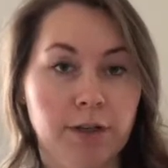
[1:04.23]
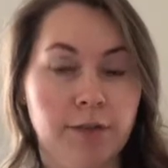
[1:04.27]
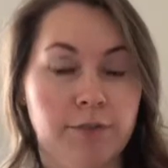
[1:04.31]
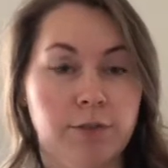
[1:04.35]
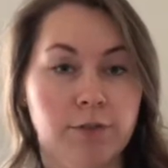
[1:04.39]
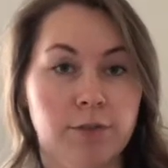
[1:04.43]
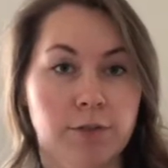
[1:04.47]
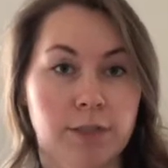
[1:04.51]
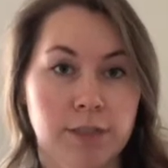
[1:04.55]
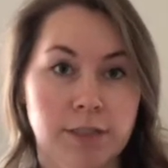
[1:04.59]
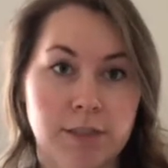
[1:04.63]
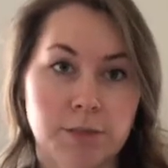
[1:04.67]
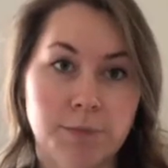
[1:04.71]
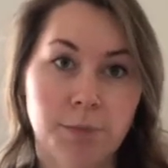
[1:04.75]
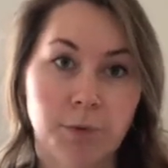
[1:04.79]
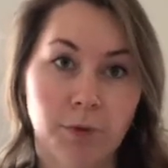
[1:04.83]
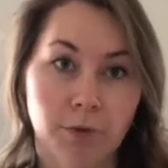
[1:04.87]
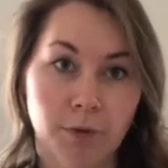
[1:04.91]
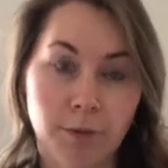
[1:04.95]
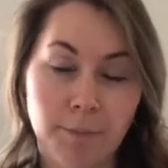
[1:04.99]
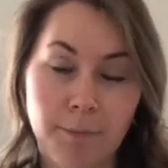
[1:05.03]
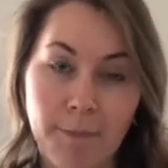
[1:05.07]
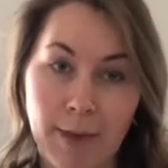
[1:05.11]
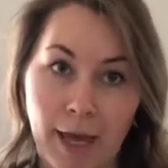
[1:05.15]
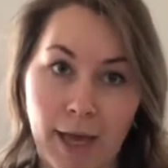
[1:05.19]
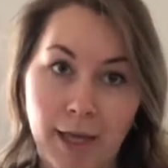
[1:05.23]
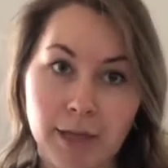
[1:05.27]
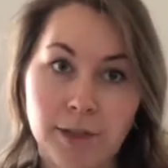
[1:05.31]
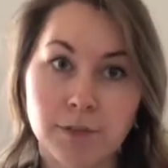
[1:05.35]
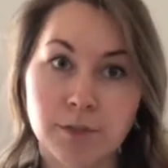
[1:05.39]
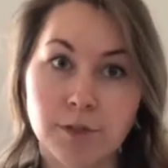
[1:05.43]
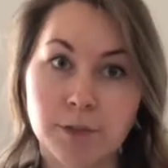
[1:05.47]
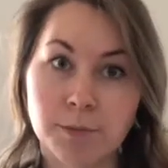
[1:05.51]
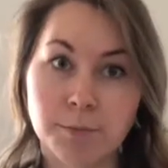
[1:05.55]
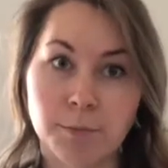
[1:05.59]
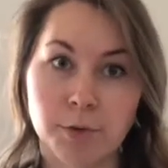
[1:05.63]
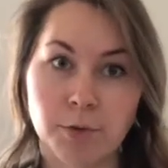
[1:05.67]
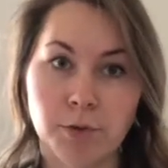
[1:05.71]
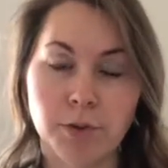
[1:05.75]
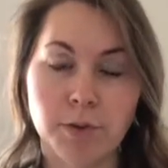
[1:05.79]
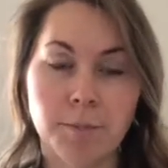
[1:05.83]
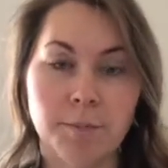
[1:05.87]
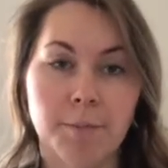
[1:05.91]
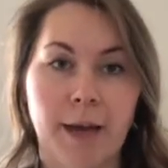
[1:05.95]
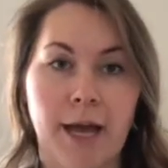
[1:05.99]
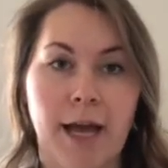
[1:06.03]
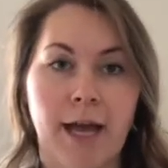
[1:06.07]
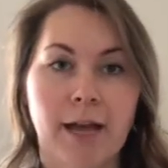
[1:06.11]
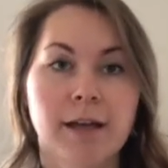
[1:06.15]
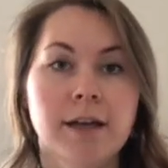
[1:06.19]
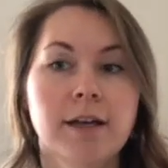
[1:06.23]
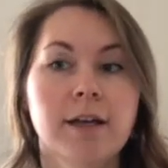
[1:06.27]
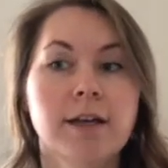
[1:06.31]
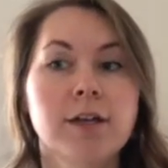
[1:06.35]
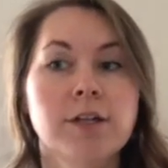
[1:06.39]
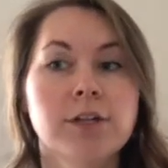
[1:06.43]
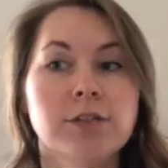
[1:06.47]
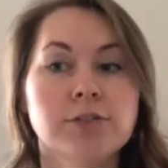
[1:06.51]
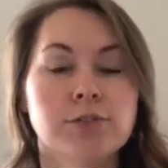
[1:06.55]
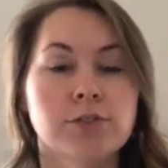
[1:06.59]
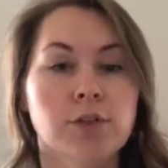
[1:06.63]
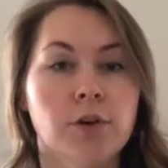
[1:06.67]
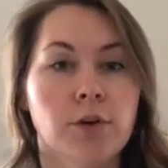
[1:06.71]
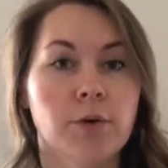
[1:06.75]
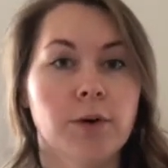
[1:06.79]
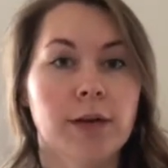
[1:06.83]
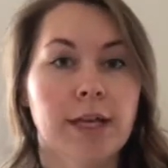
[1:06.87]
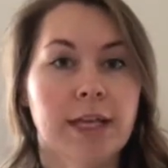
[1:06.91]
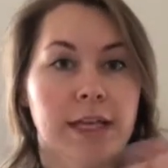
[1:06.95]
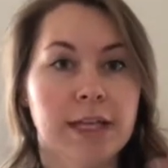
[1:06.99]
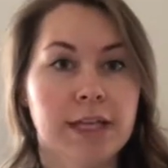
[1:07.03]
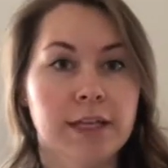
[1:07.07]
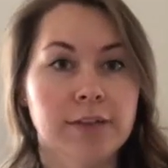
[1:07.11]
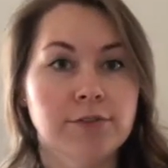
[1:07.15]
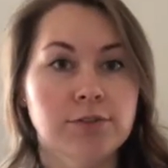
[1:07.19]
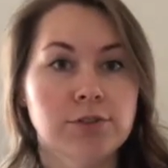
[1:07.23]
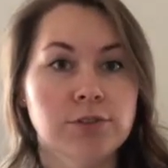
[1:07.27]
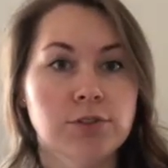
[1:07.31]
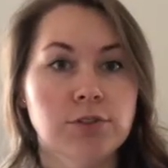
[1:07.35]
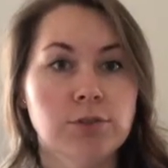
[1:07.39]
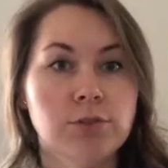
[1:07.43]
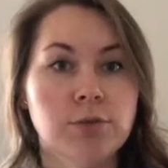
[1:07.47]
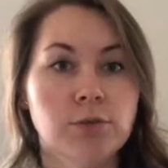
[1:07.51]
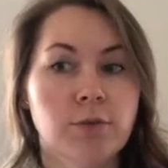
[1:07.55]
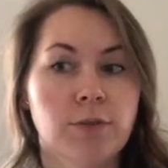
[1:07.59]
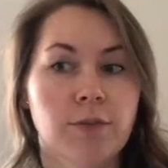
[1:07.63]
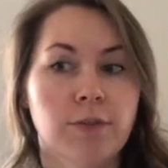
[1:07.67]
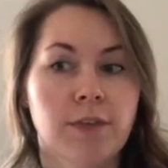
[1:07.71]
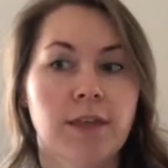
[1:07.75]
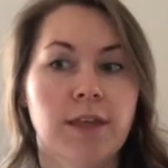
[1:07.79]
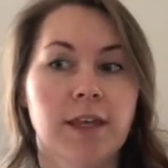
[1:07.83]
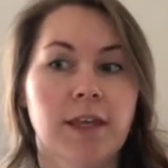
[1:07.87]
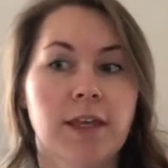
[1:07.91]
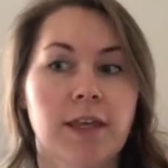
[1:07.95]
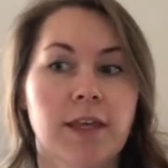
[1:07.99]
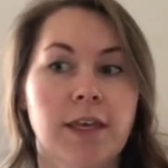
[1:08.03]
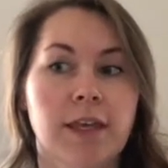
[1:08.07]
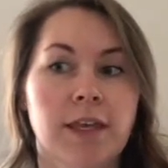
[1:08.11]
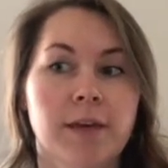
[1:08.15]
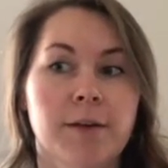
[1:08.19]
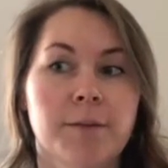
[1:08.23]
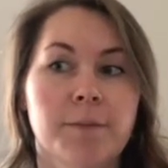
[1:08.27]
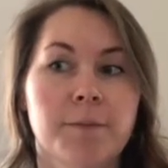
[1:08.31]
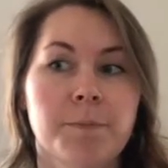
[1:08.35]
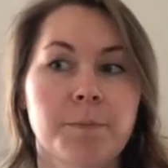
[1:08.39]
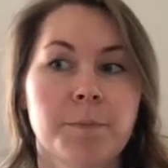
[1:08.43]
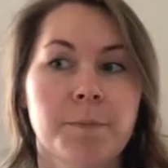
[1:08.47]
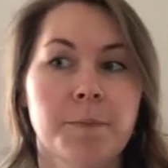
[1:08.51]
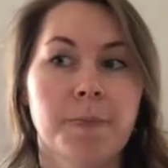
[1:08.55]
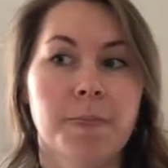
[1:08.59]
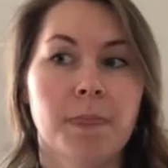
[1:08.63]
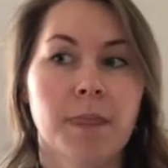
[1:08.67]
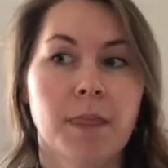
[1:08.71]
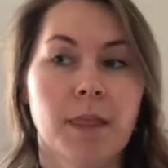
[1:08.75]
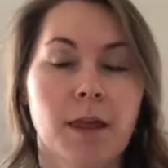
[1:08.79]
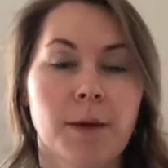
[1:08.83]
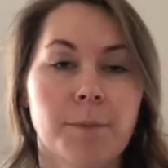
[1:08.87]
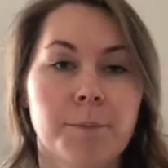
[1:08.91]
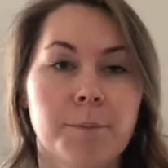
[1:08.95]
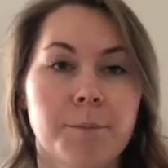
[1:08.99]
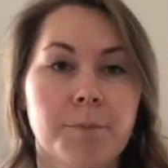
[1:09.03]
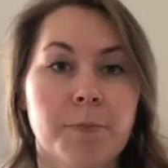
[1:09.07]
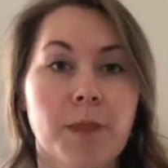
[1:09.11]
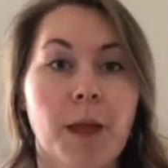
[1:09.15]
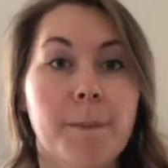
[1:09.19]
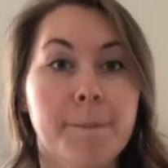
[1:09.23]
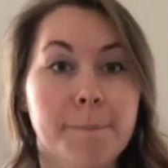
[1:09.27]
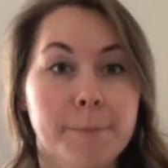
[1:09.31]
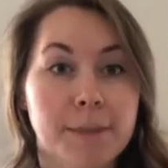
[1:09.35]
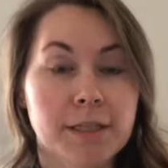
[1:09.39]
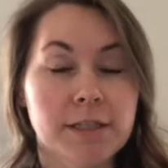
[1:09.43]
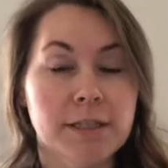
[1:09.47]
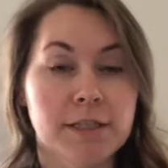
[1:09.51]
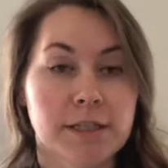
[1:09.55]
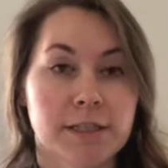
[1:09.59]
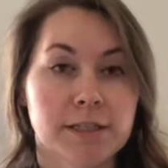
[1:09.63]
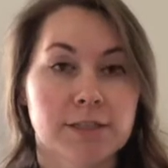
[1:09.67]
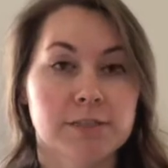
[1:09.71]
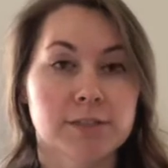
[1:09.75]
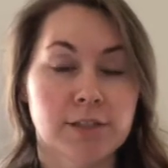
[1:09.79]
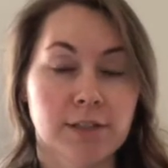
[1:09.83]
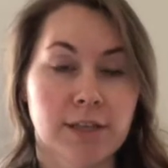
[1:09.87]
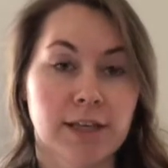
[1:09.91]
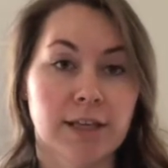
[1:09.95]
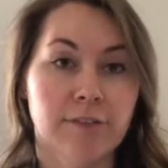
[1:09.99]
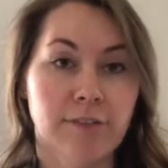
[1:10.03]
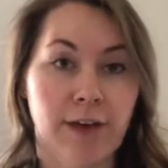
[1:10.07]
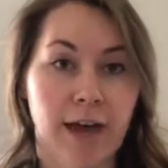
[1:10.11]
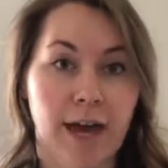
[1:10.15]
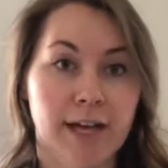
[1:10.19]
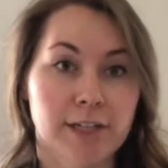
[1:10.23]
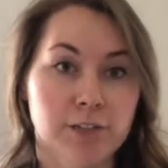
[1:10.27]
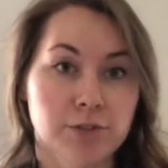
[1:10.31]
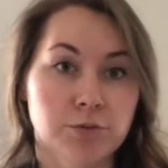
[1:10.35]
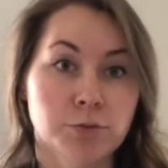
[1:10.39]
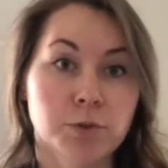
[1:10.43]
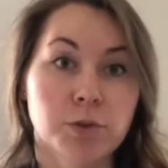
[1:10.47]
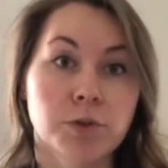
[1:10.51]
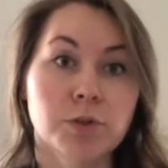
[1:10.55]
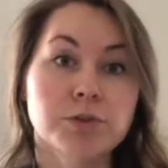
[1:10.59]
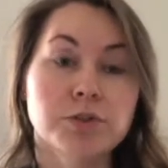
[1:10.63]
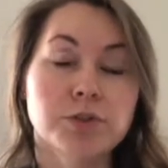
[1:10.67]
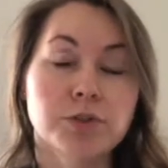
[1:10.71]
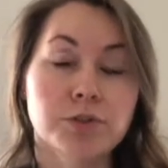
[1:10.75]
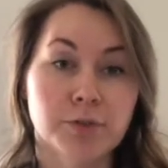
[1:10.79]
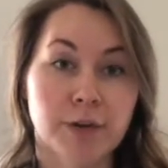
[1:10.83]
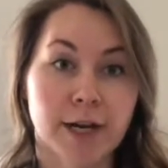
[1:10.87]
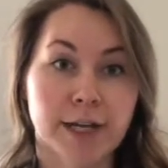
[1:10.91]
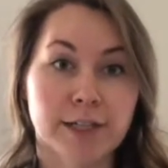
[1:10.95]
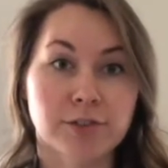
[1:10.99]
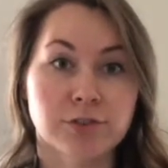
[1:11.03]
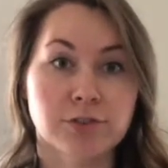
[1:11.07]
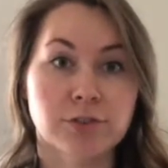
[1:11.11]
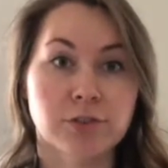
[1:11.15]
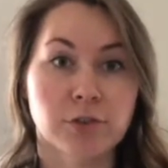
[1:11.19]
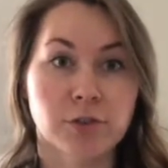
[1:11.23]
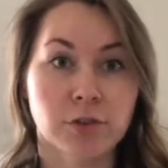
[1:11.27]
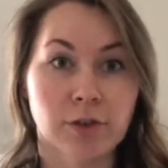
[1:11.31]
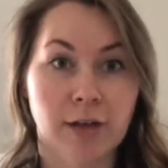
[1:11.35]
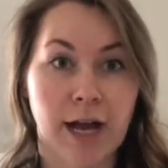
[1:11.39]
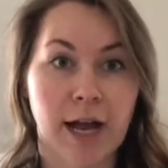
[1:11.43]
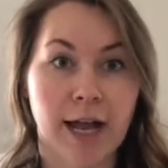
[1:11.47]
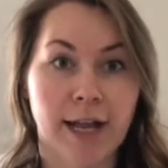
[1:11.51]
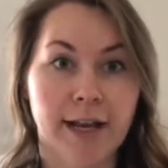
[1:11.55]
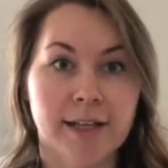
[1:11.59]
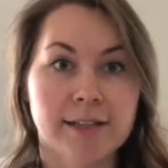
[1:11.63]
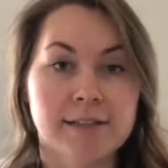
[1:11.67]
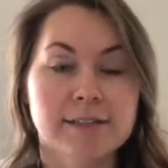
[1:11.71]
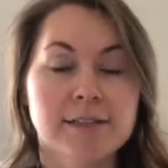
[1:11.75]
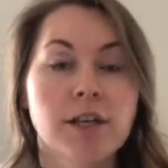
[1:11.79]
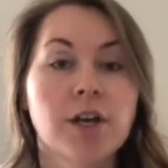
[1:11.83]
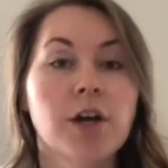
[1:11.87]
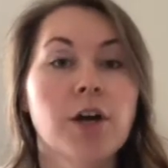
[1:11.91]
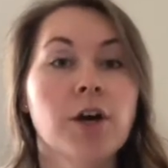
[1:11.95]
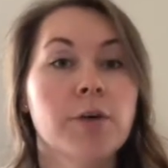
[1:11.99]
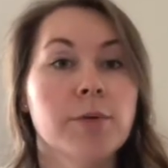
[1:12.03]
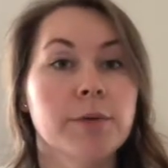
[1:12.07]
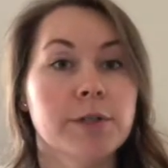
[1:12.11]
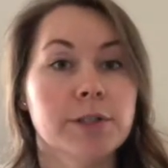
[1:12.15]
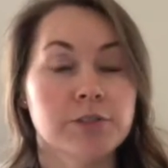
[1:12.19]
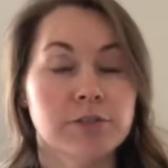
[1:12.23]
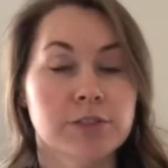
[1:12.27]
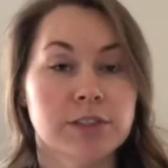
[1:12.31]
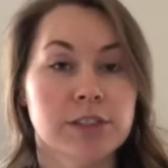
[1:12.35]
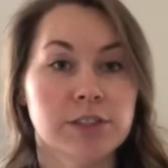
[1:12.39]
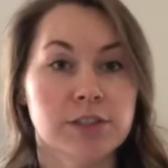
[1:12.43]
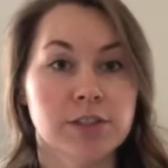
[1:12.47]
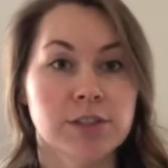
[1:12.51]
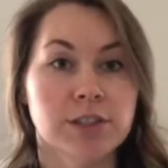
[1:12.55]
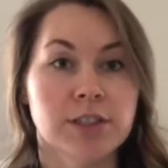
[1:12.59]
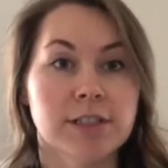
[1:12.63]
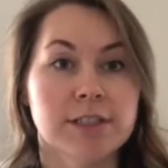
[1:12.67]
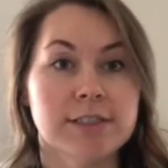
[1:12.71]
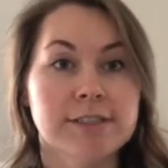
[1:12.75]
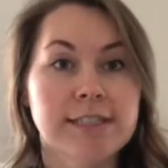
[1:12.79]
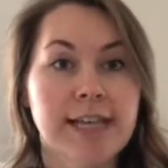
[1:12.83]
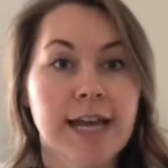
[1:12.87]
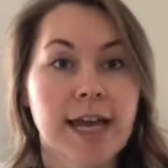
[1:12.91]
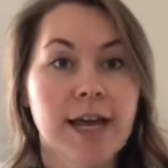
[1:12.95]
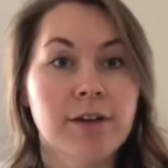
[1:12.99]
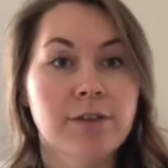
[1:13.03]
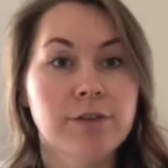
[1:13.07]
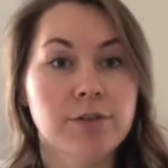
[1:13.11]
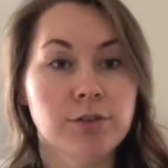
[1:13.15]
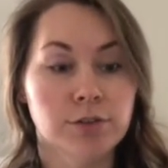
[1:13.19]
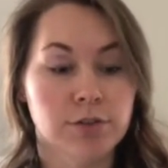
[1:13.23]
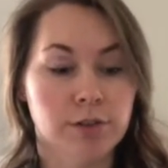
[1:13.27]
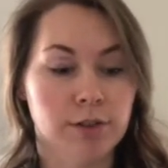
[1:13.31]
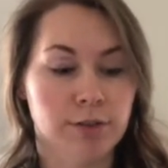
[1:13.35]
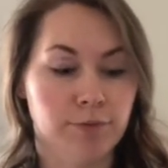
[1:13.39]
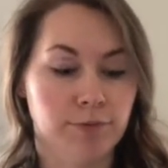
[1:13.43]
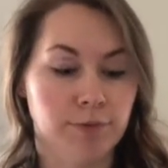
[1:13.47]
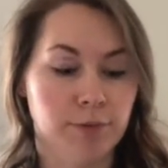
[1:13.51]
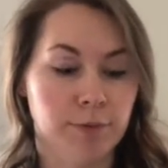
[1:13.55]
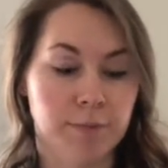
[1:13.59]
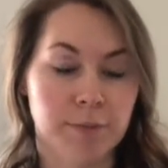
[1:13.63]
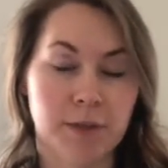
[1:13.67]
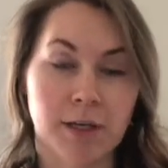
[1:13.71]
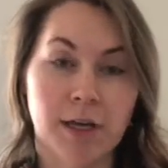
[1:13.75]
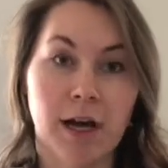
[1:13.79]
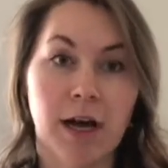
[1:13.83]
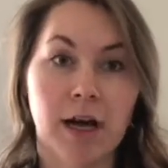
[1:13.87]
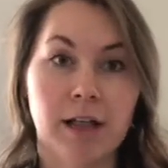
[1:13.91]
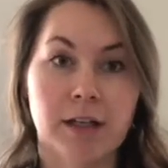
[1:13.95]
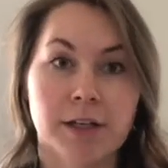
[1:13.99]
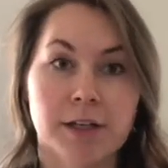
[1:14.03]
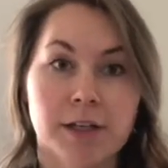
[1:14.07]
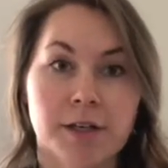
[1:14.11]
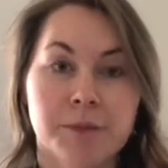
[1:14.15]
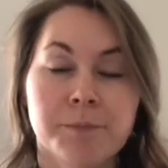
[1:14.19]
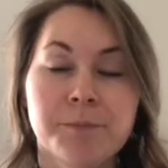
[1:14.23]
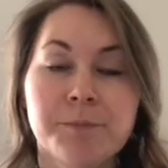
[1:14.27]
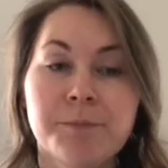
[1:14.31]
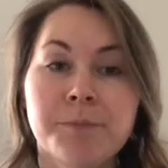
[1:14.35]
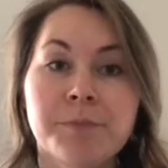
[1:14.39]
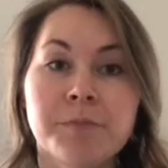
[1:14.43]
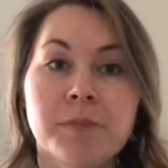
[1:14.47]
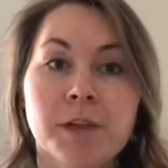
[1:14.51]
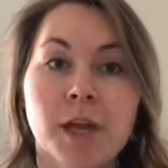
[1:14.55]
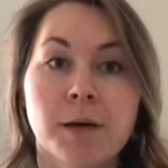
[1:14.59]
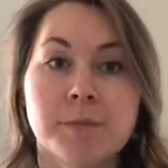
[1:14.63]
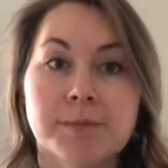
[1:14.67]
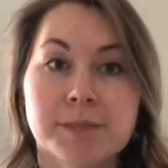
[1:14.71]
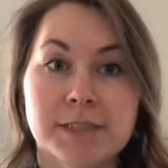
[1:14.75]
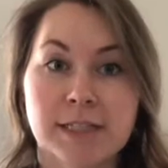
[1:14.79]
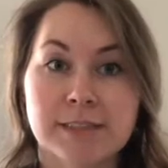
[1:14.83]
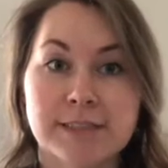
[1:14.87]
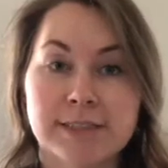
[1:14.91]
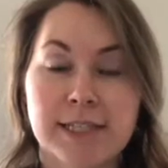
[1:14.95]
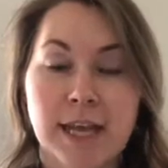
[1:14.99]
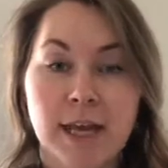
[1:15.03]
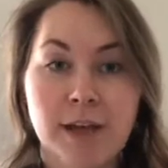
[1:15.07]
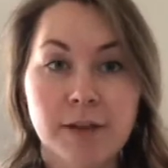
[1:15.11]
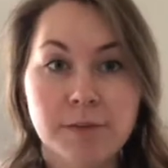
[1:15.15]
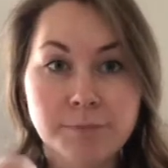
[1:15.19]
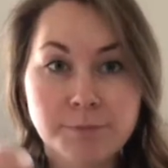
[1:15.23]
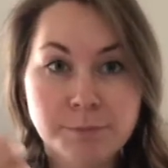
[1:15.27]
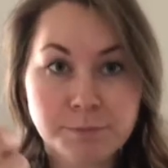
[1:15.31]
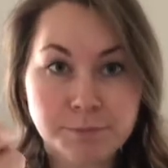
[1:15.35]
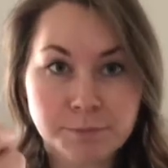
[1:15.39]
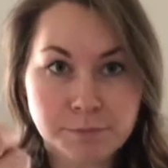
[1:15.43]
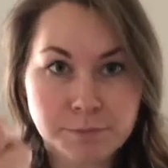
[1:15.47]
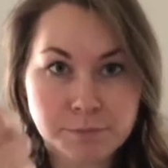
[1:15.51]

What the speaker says: If you need to pull them back, you can pull them back. So it gives you the ability to give actual directional guidance. When you're teaching it down, you can flip the collar upside down